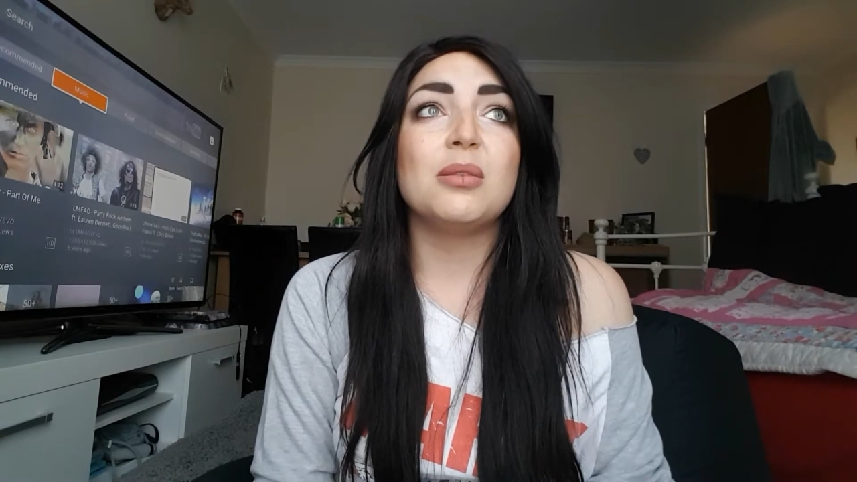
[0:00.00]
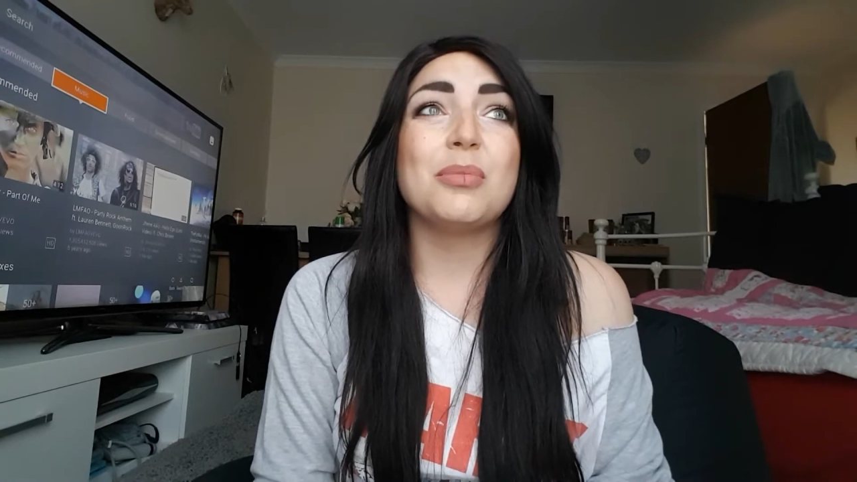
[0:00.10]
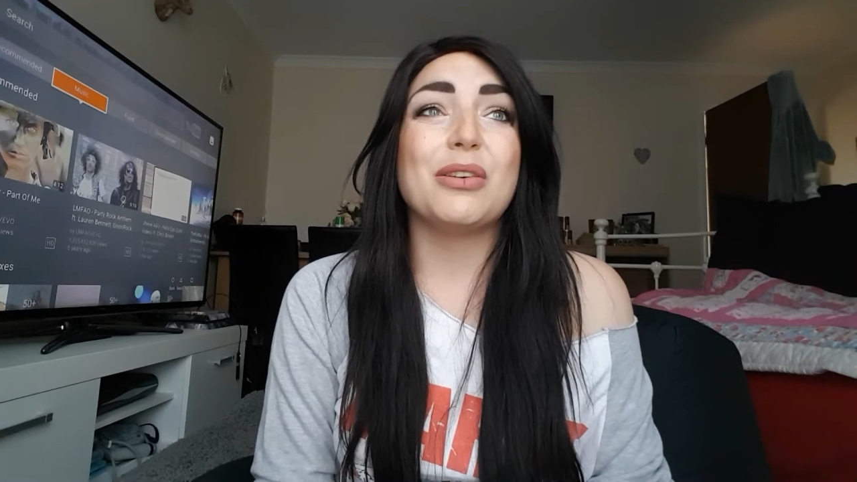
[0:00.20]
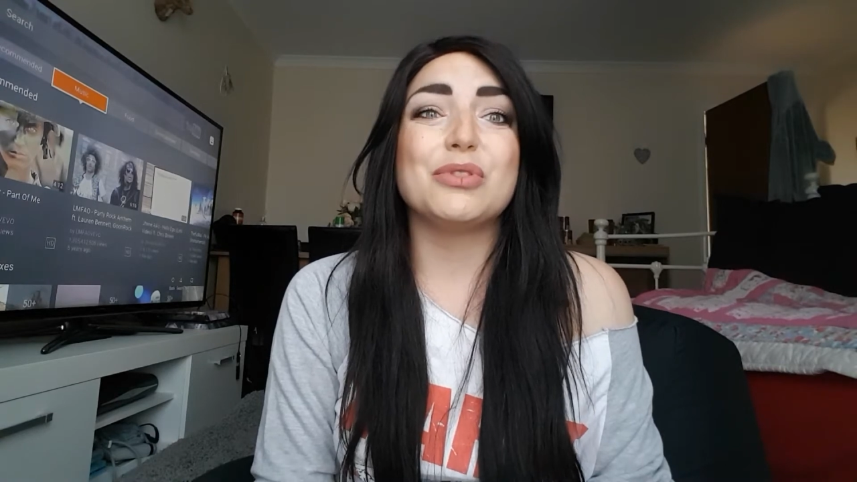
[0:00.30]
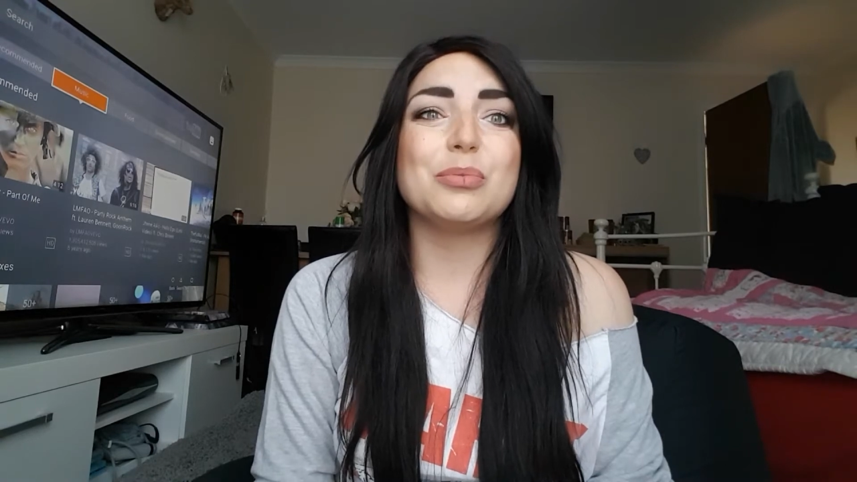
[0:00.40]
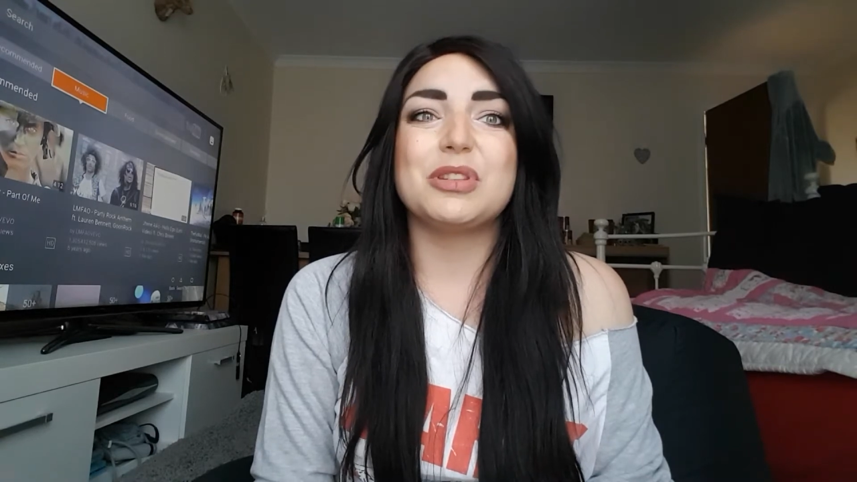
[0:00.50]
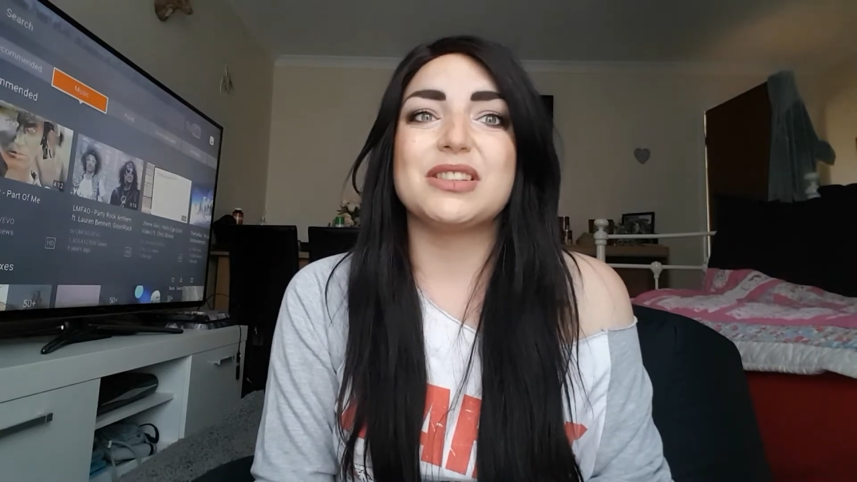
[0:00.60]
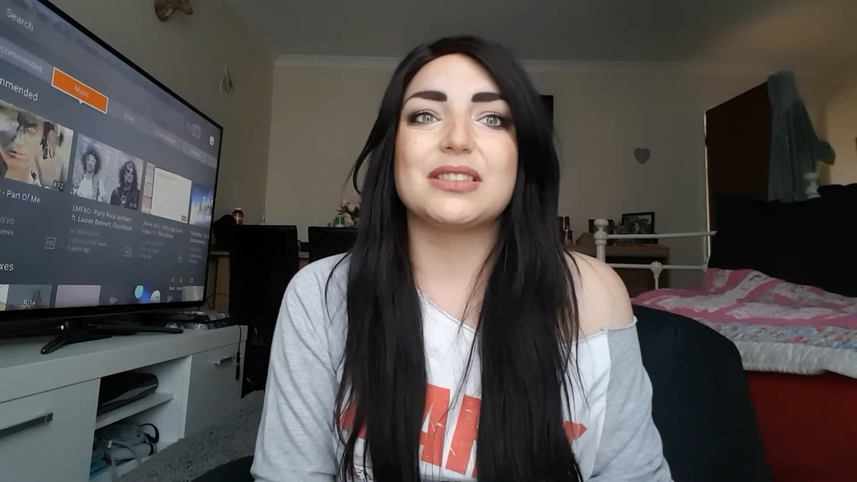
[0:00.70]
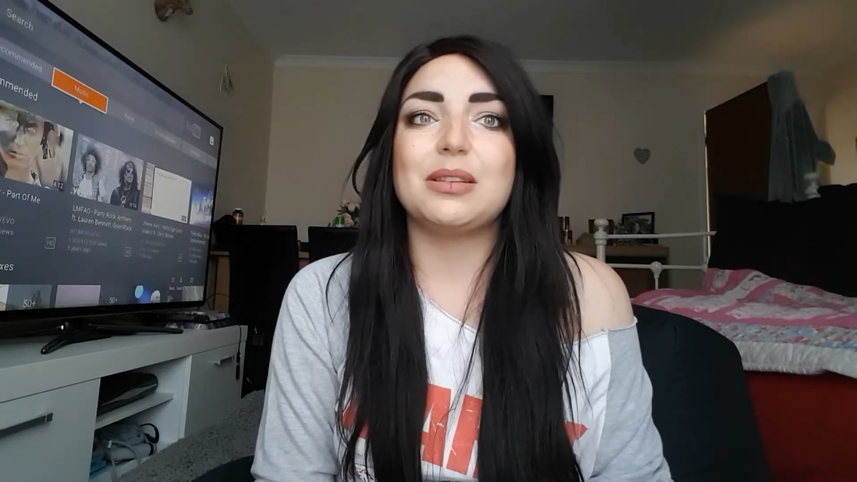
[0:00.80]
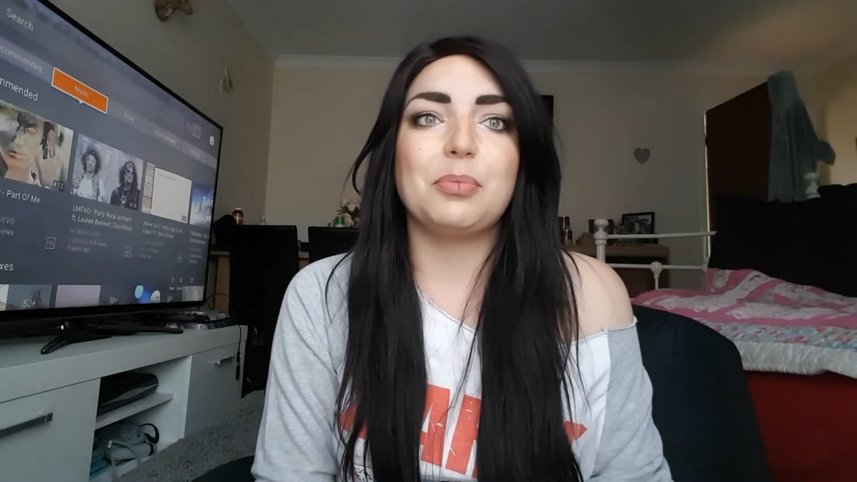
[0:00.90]
But I've not been
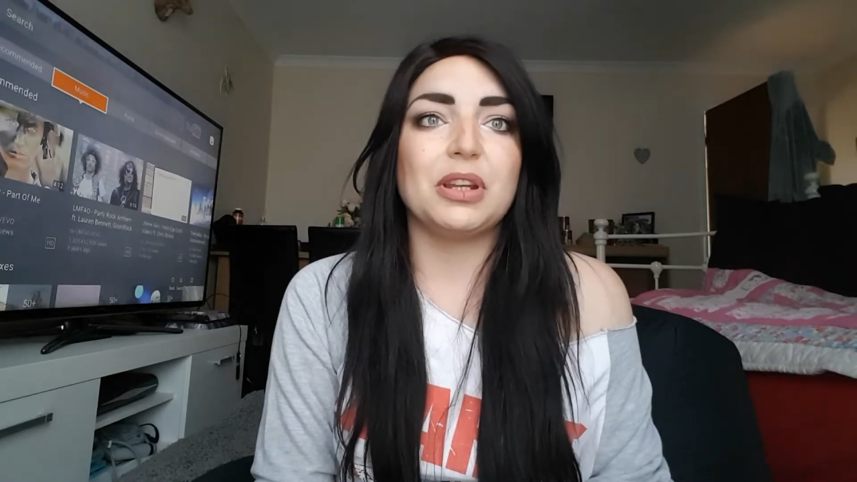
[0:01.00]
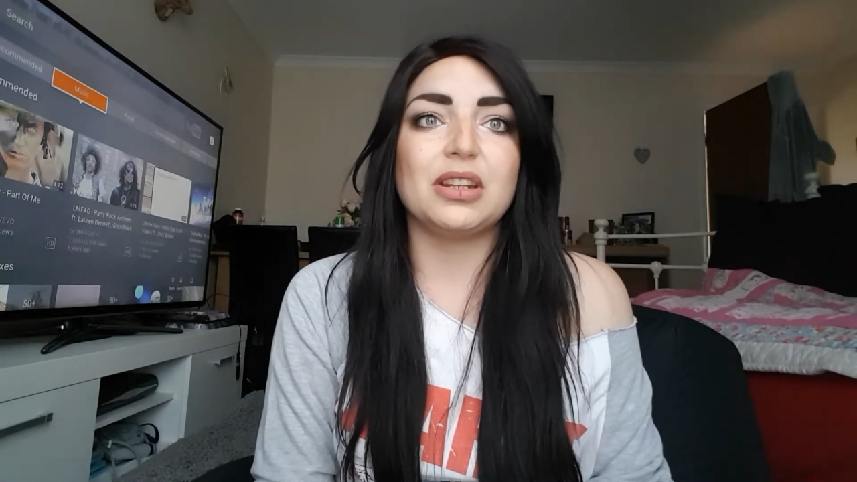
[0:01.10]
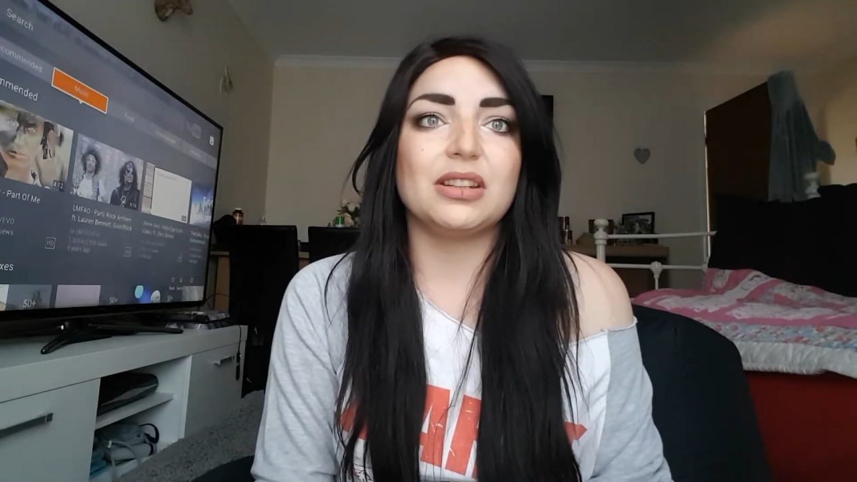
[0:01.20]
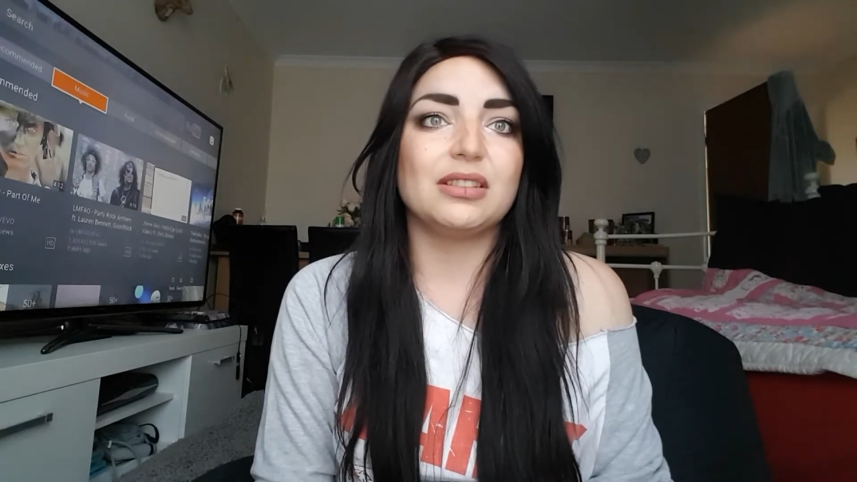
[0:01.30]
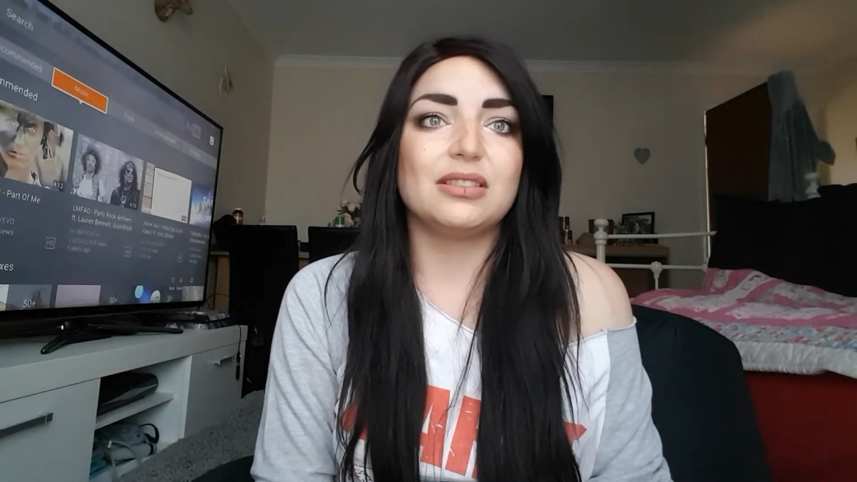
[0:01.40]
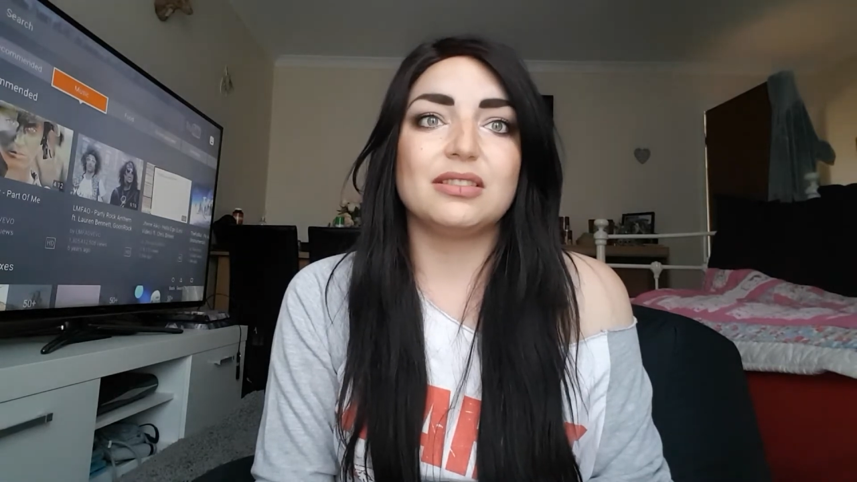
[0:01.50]
sleeping